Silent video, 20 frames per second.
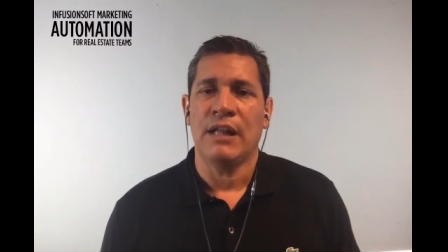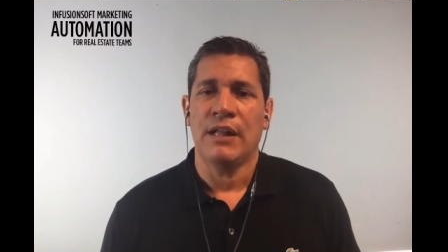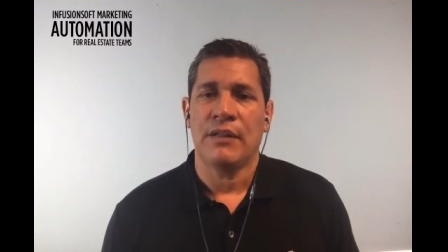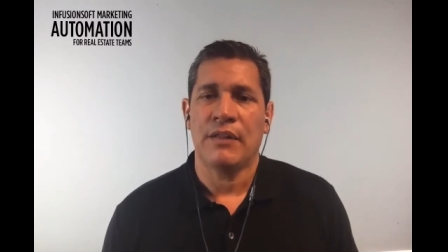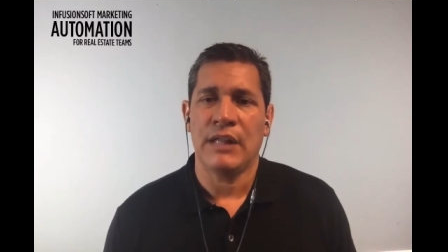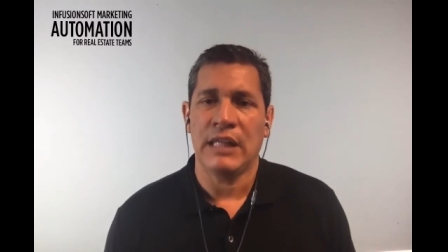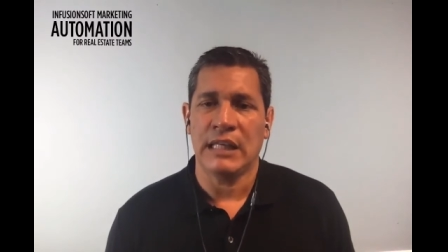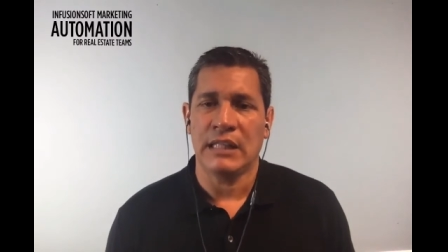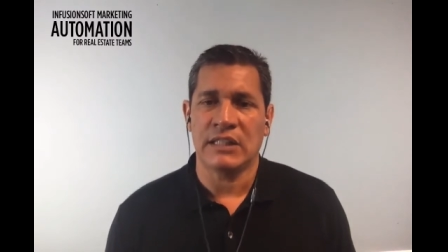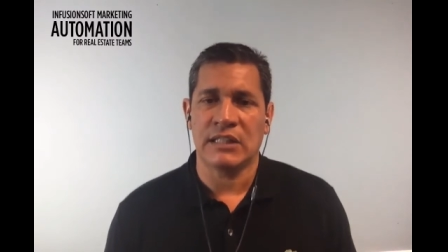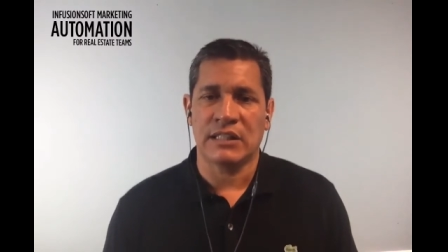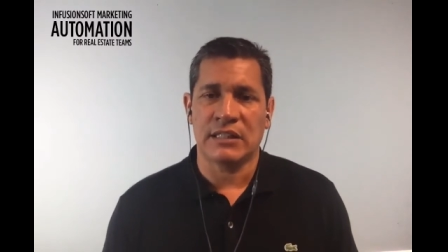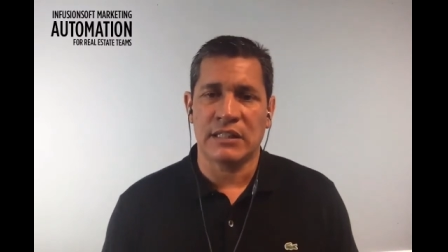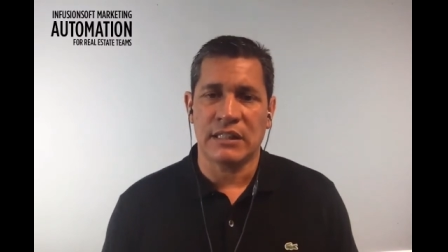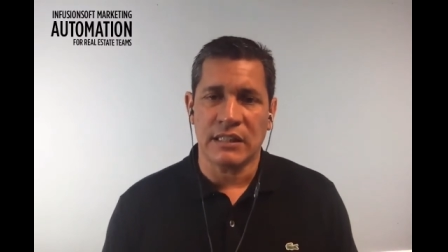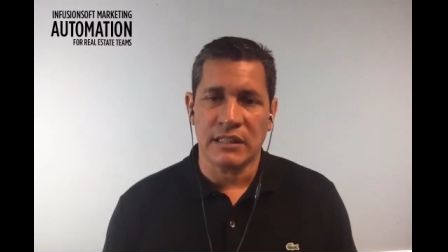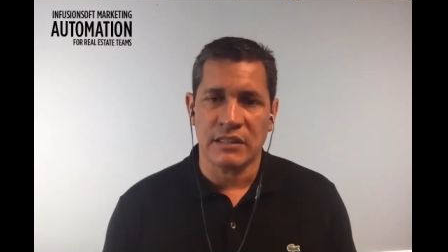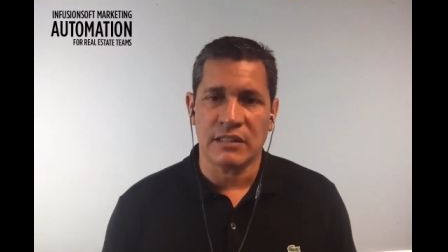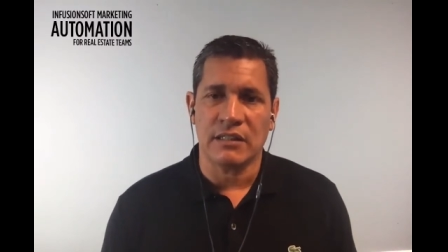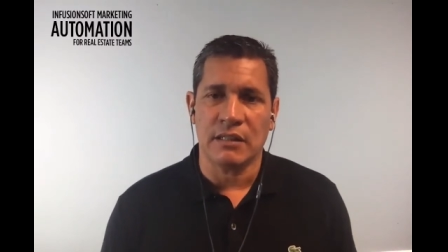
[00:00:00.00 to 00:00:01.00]
the
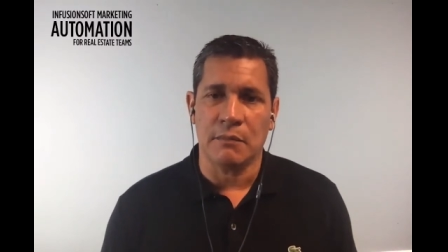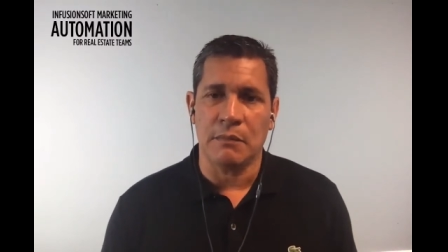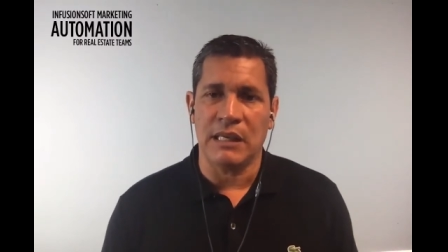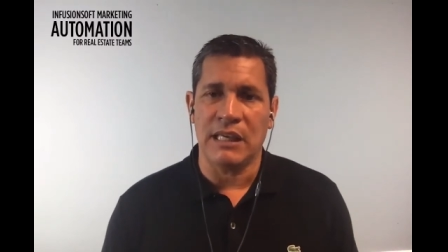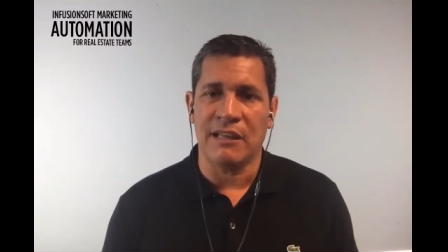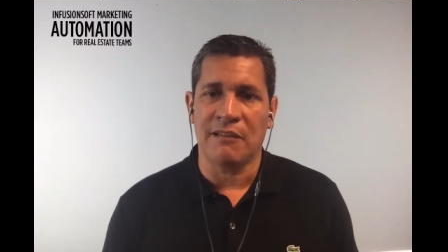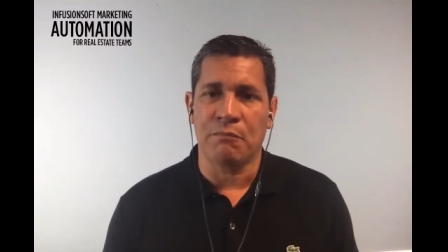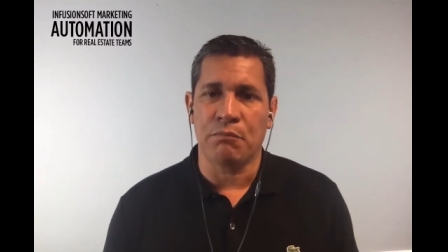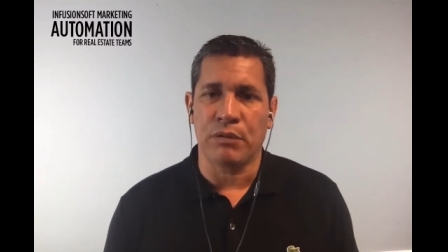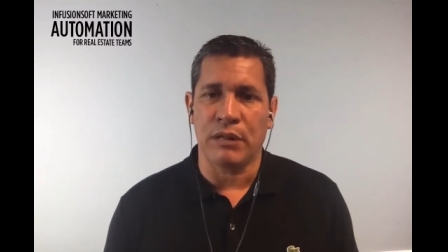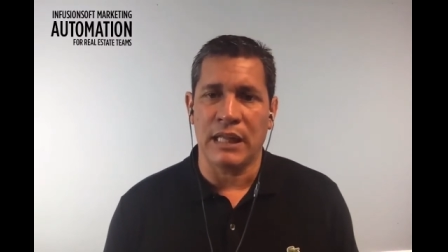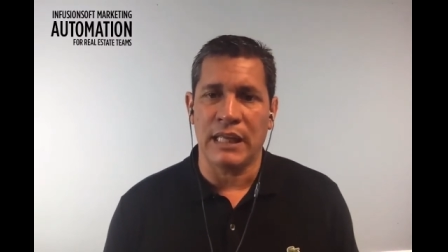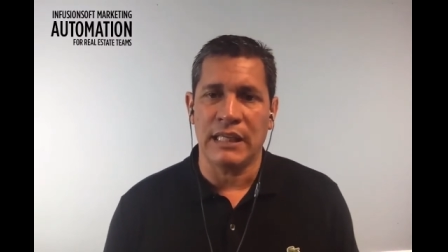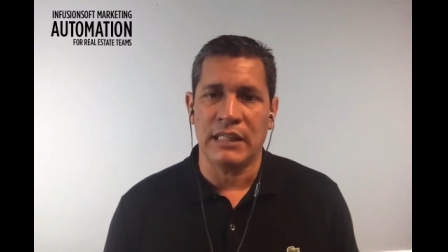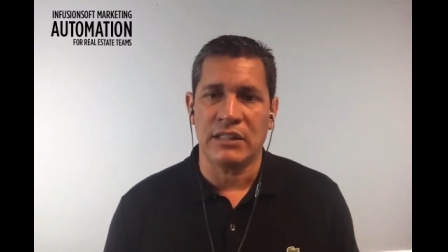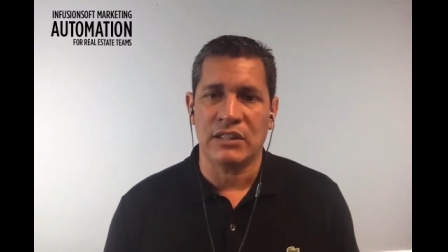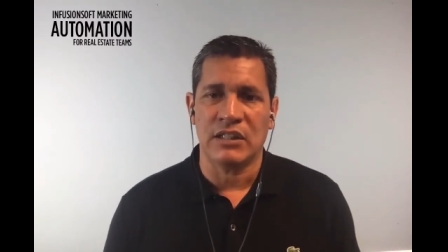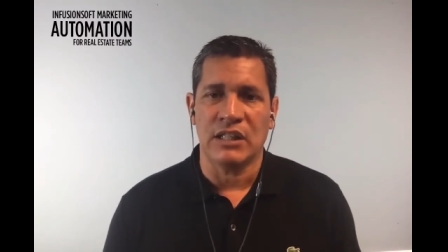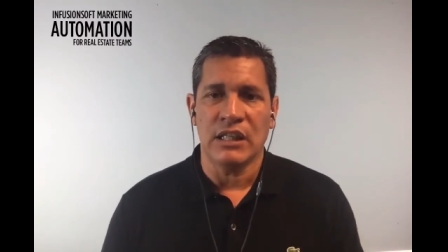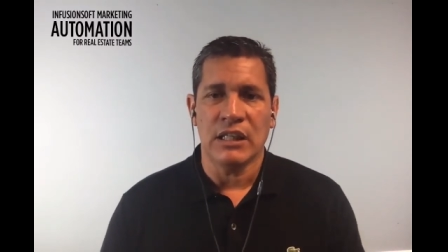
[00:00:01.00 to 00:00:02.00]
system in
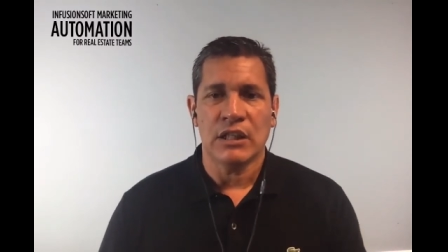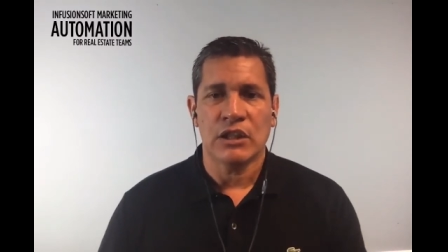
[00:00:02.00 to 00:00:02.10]
place